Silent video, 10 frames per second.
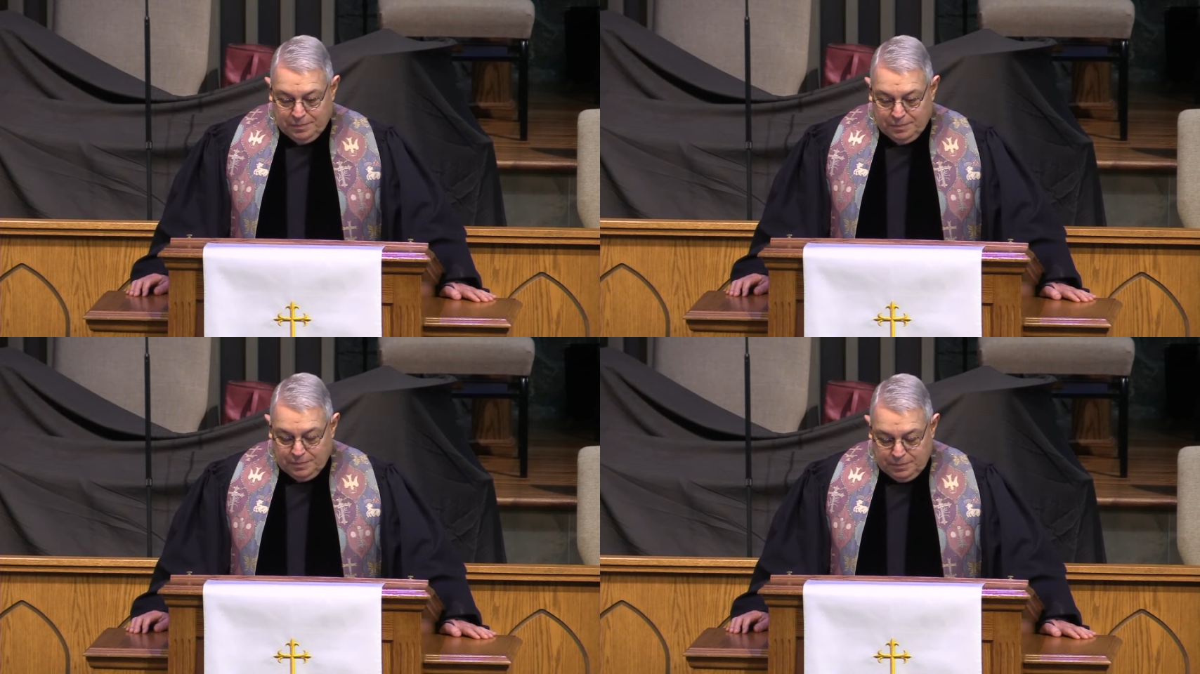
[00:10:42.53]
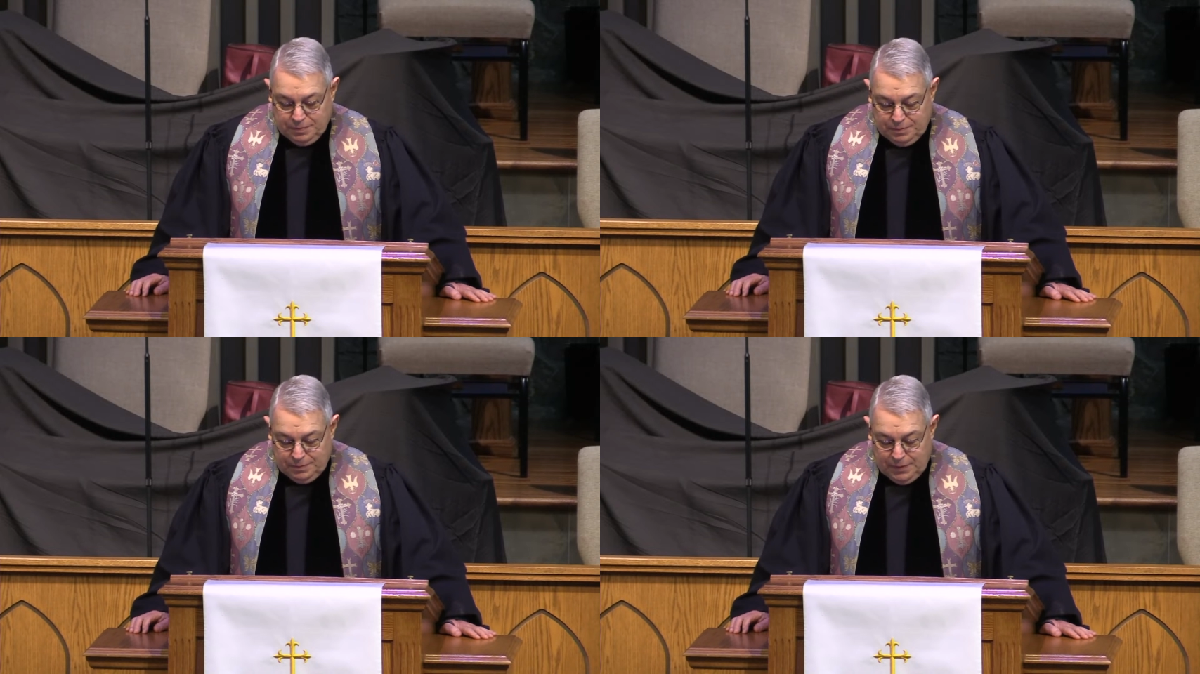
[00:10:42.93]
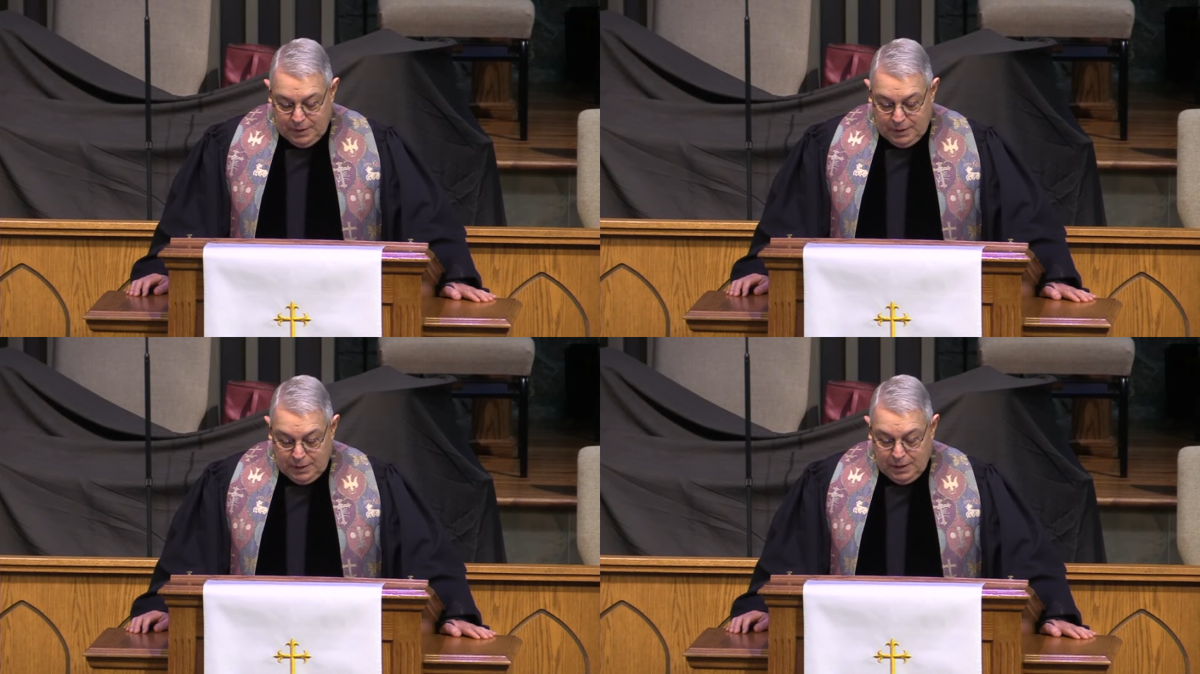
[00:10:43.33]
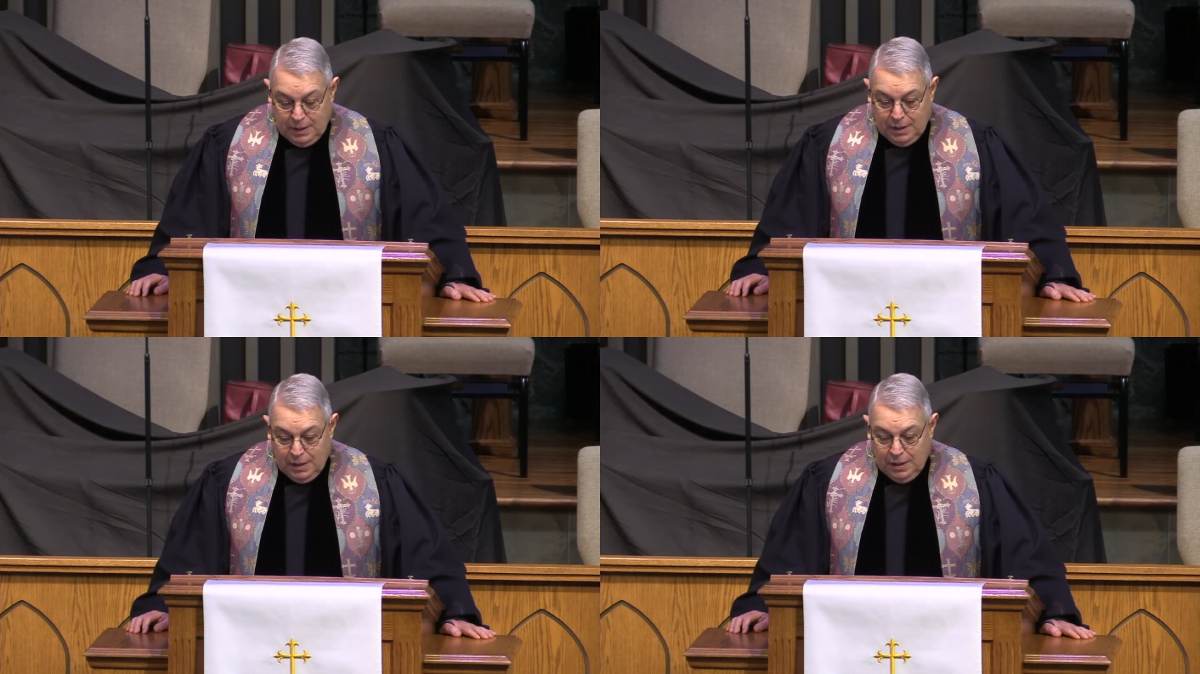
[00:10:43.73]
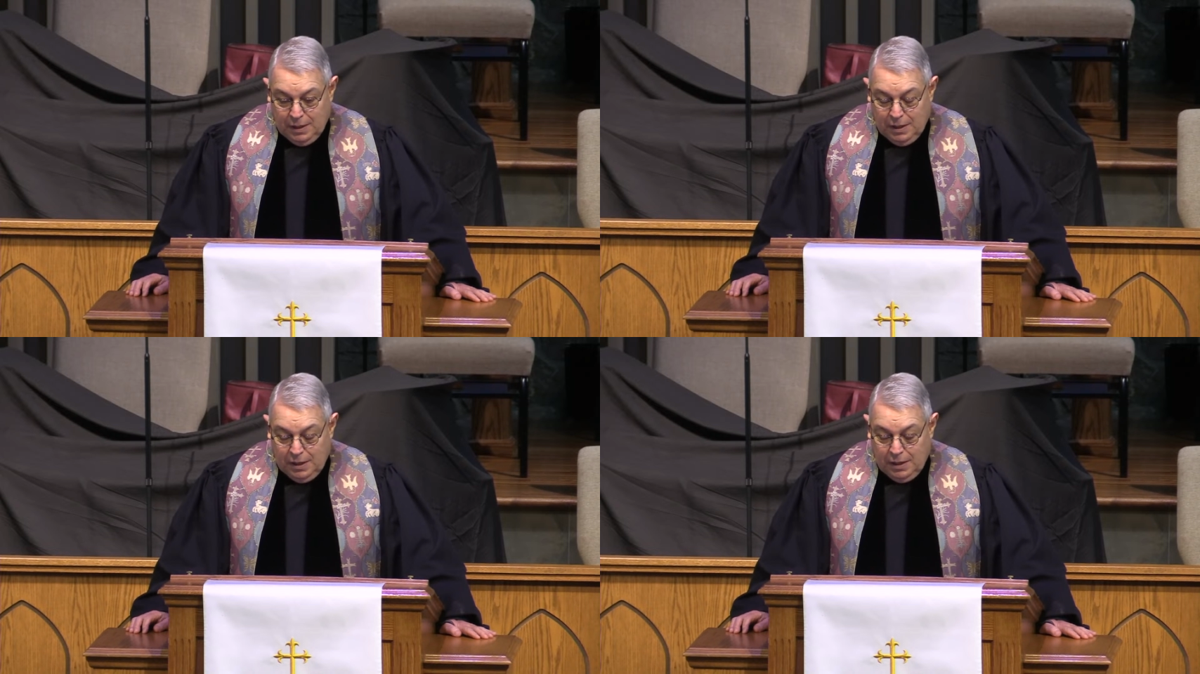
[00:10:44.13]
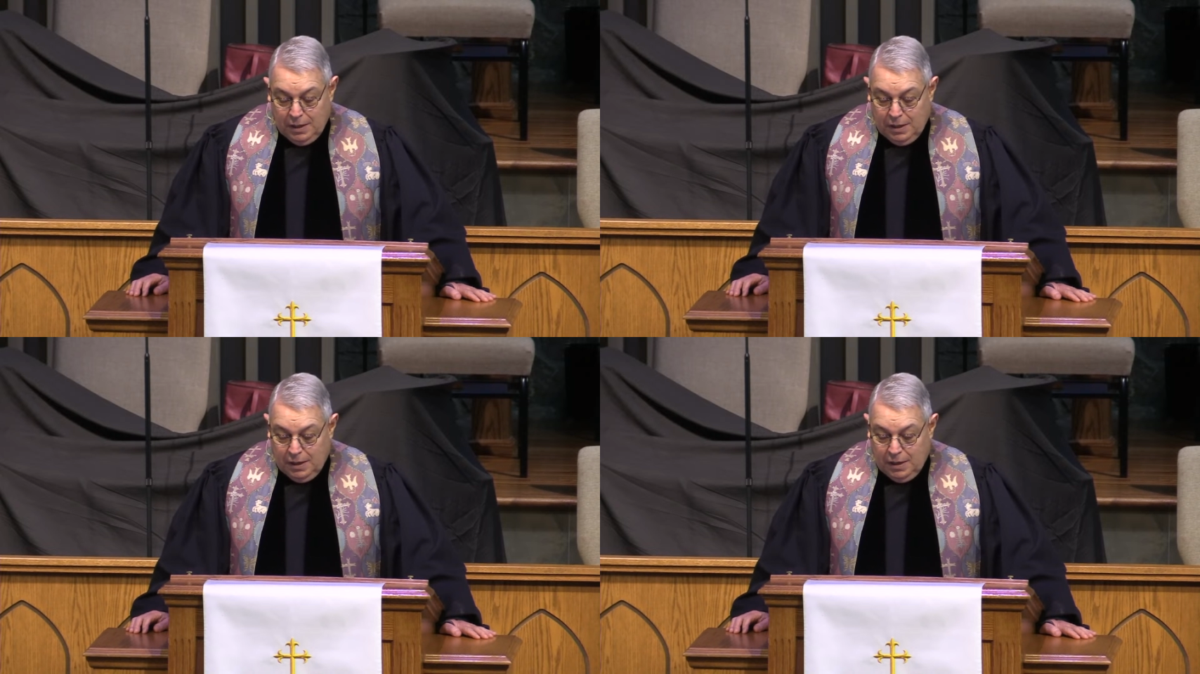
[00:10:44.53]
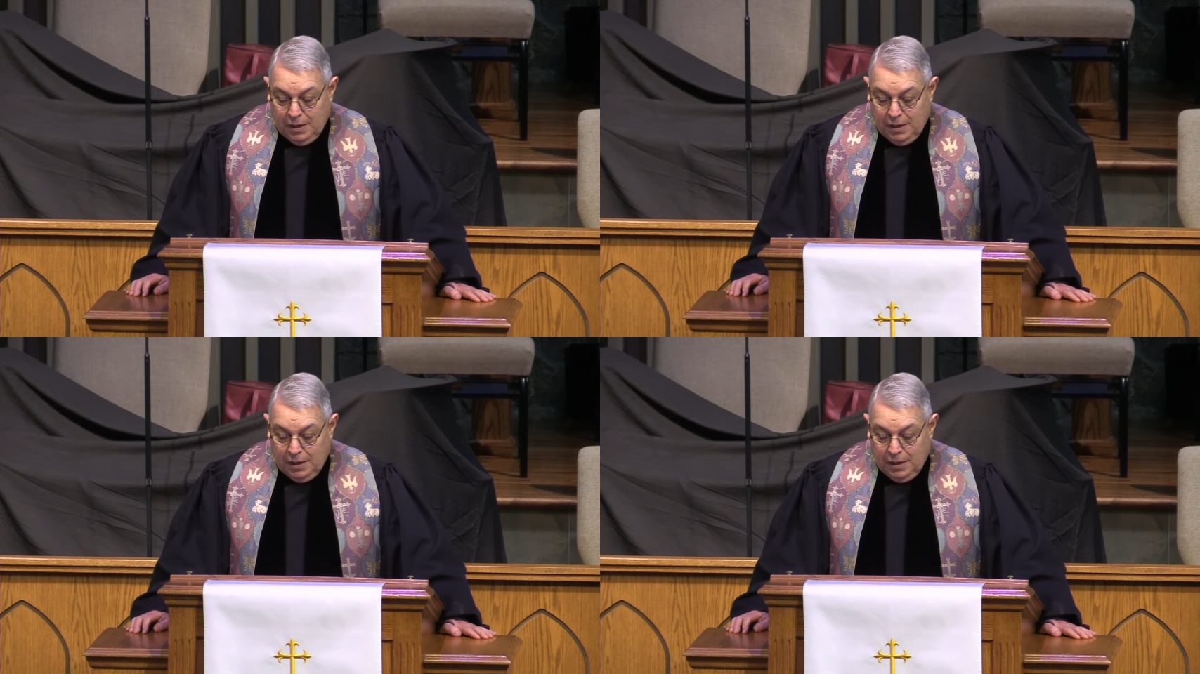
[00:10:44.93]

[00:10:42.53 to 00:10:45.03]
[no speech]